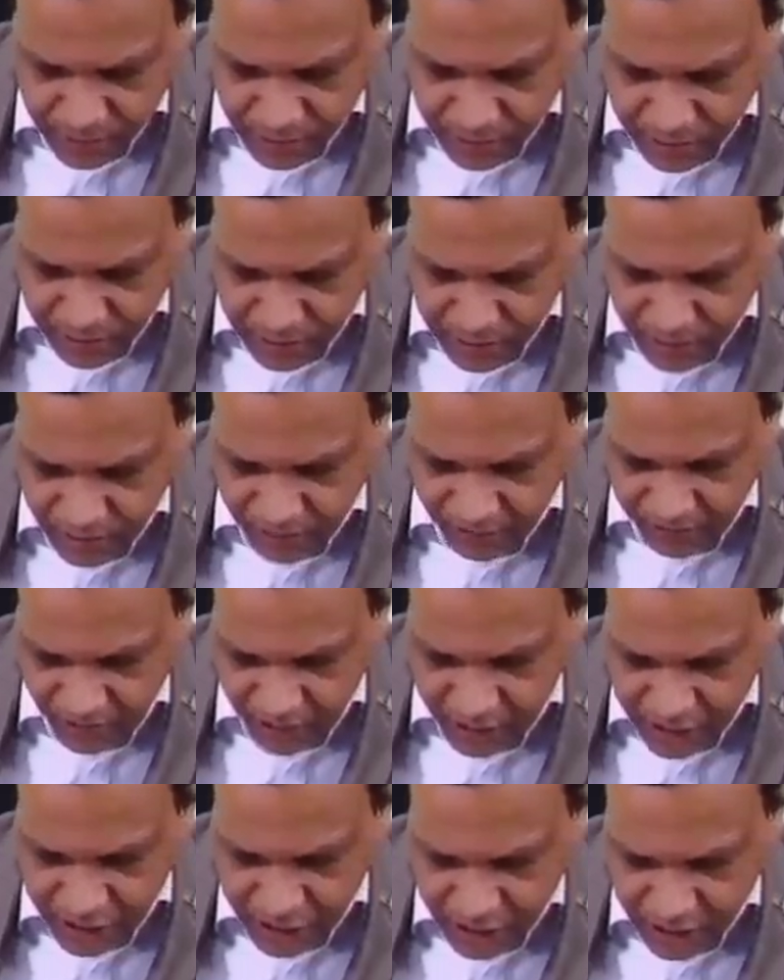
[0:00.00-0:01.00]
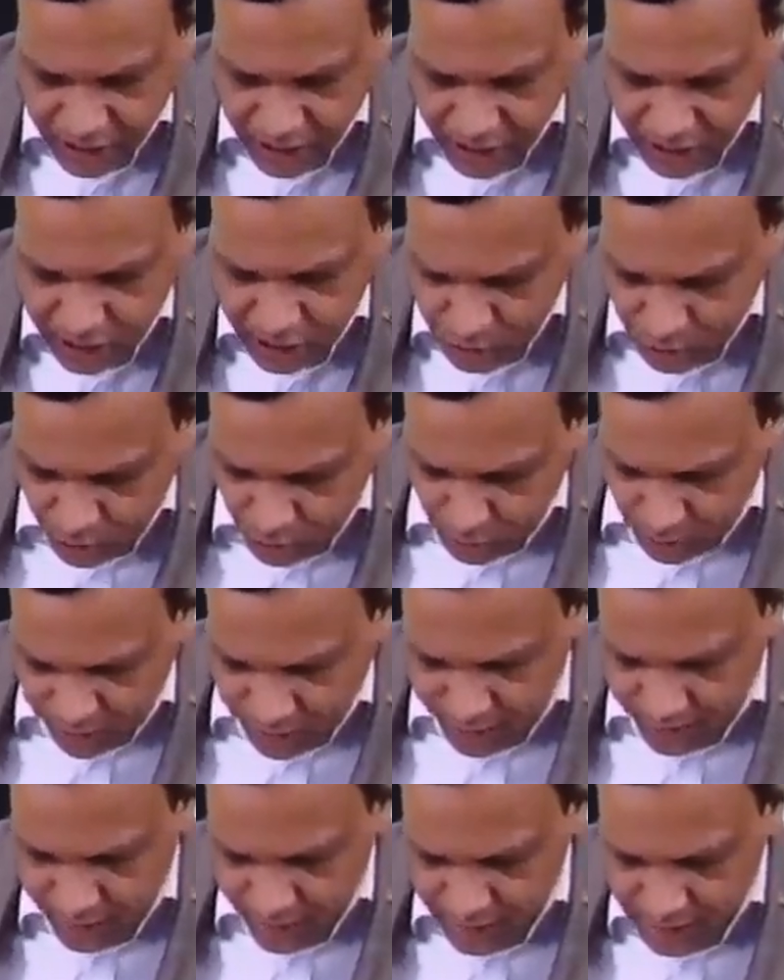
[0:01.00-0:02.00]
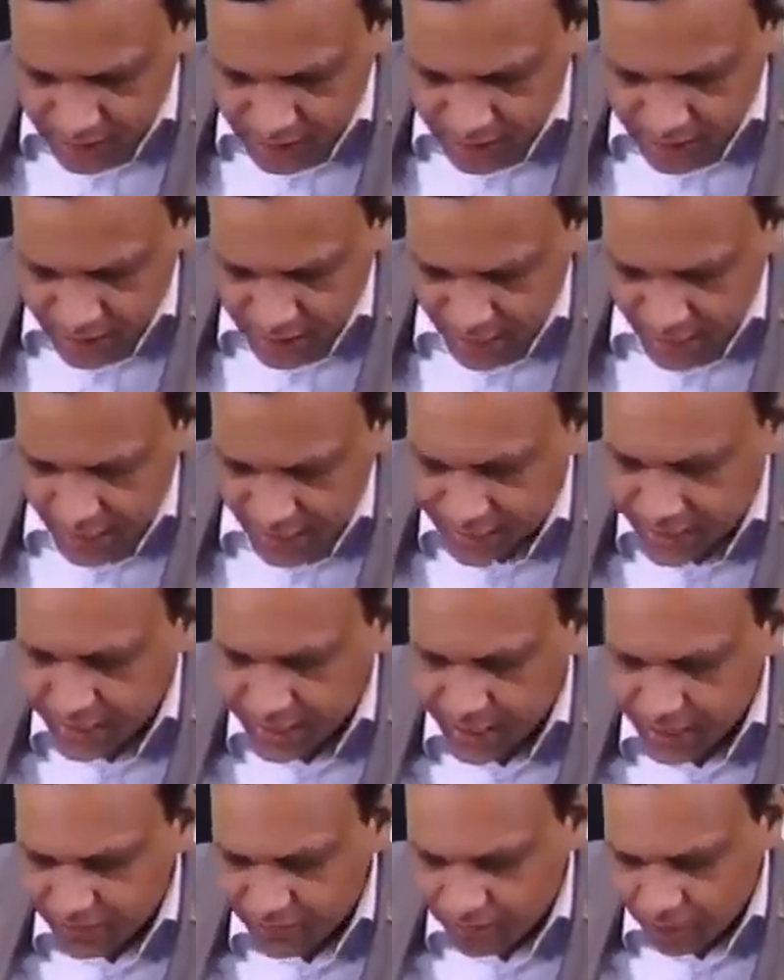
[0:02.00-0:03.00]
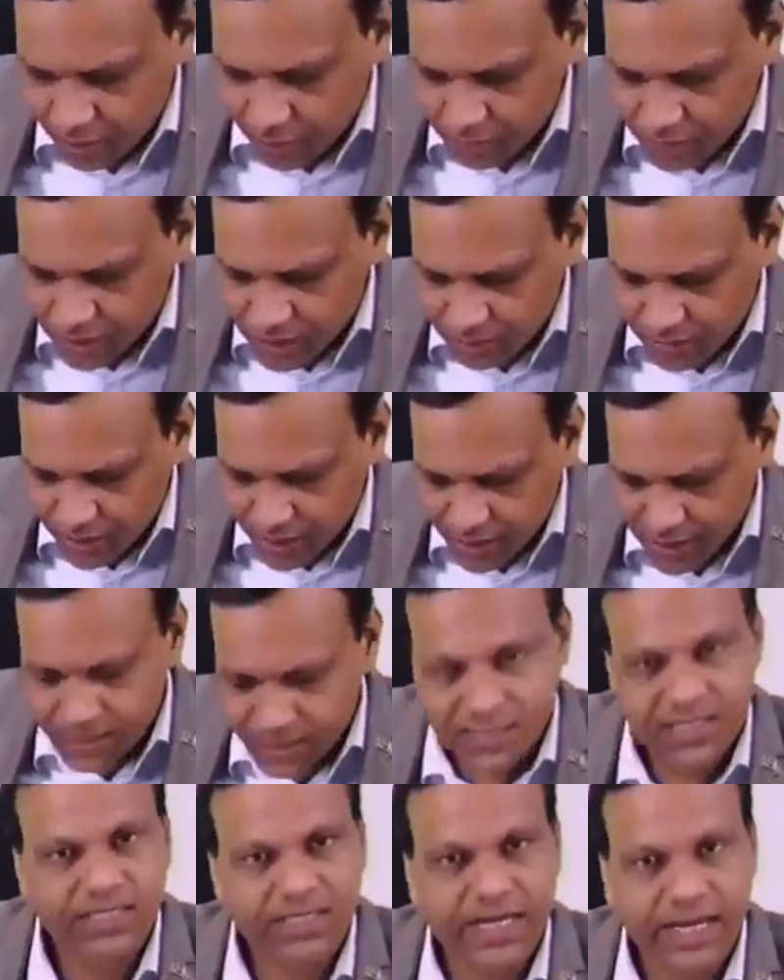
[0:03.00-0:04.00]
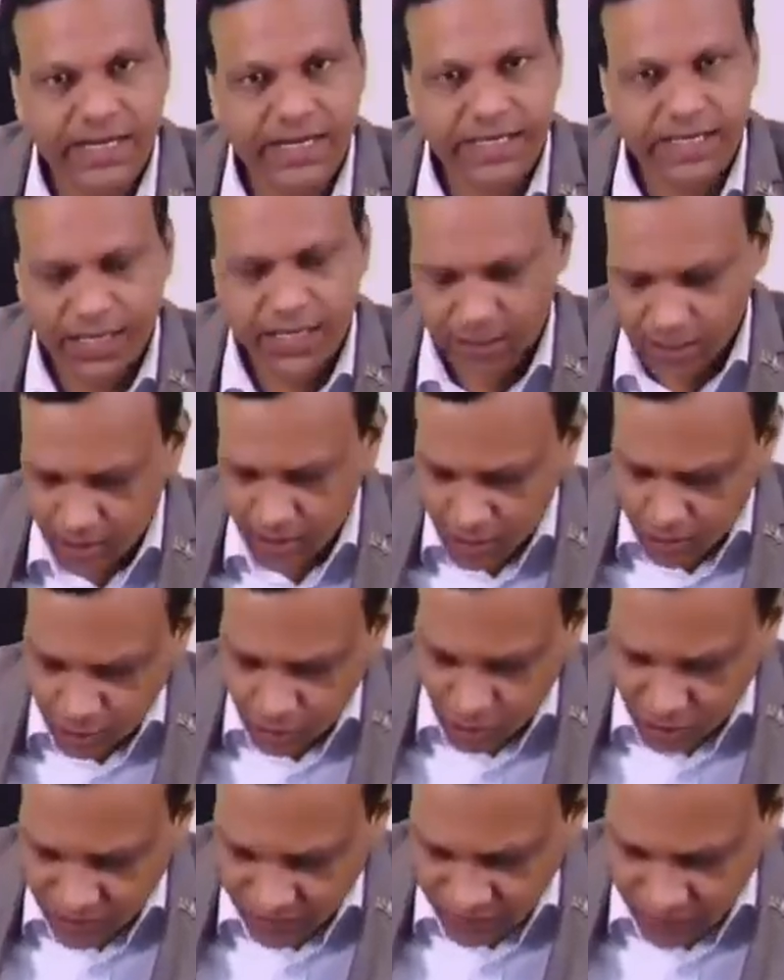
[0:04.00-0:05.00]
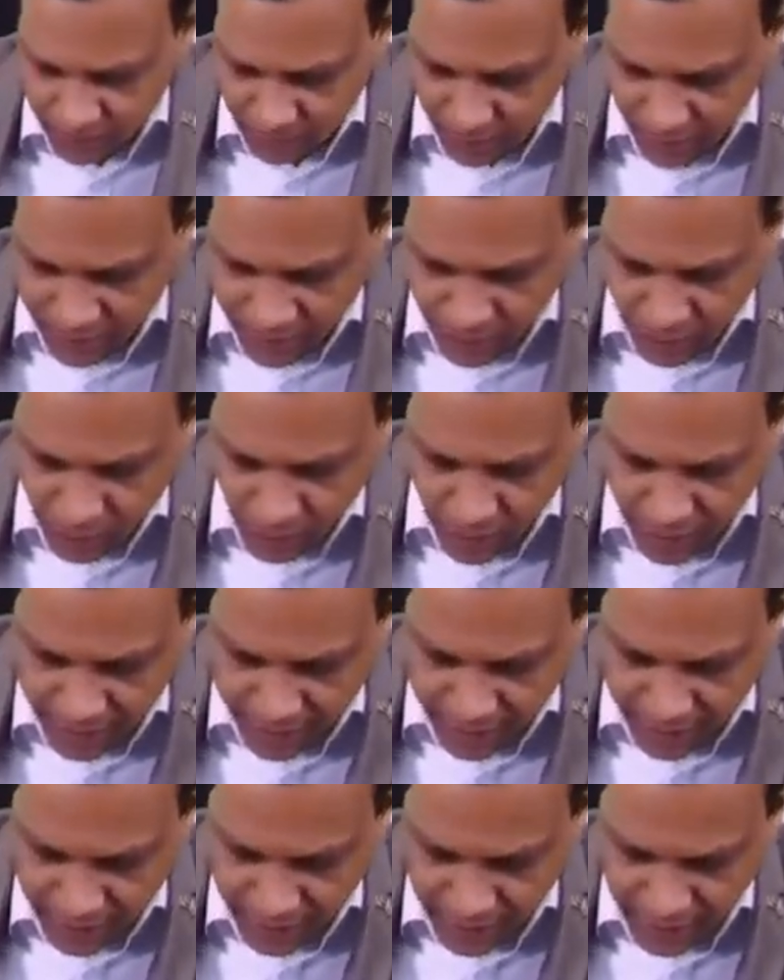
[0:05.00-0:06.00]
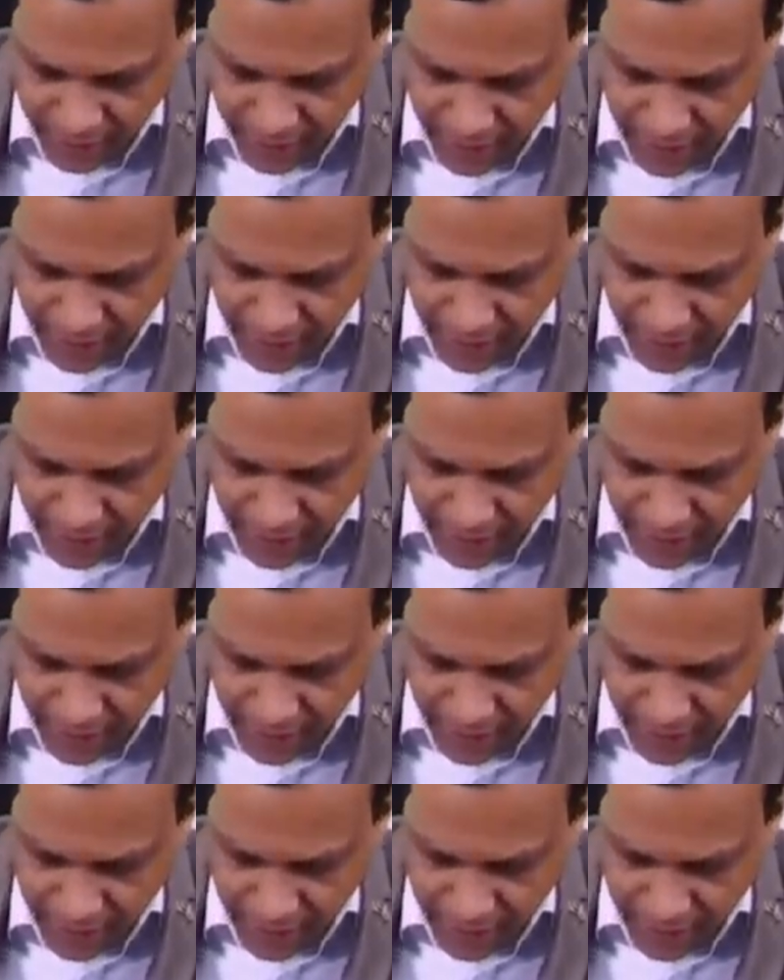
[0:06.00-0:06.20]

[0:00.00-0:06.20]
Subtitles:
their function is to take the LDL from the blood. This is LDL. So they will bind to LDL